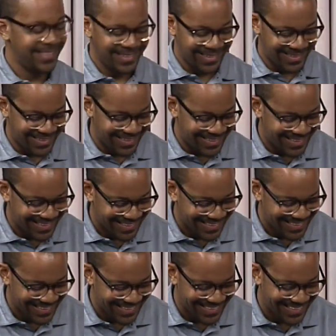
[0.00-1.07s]
That's
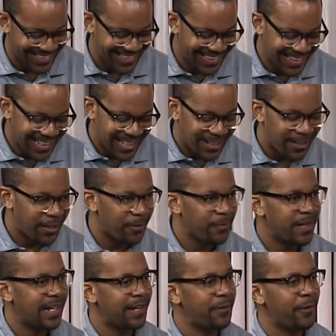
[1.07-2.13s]
right.
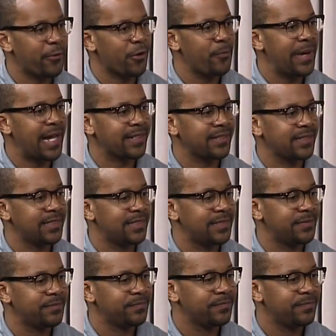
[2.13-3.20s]
Um, I, I want to go back to,
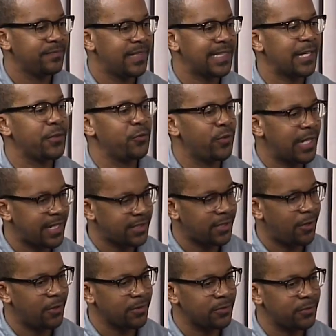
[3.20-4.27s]
um, I think you and I
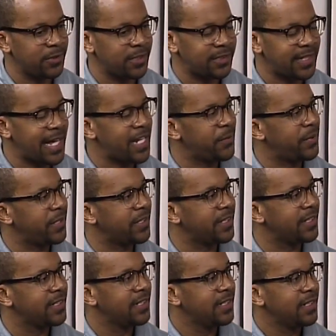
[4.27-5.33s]
talked during your signing
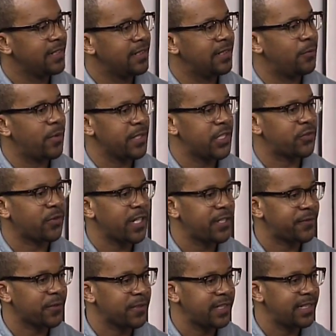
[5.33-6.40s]
period. Uh, one of your
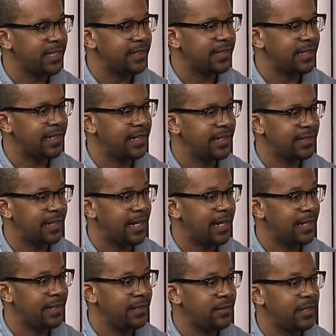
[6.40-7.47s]
transfer kids he said,
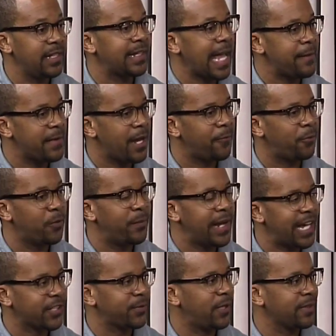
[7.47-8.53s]
hey, you said he came down for a
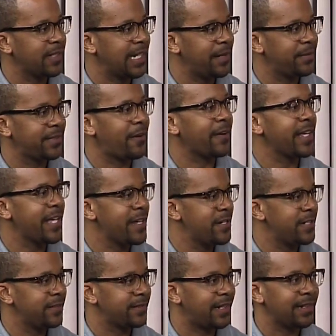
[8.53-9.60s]
basketball game, saw mm-hmm. the
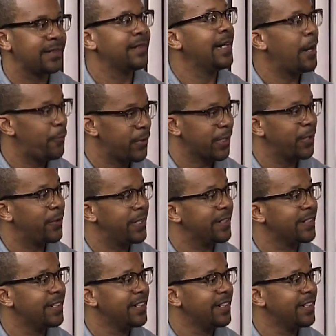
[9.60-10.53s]
energy, was like, I want to go here.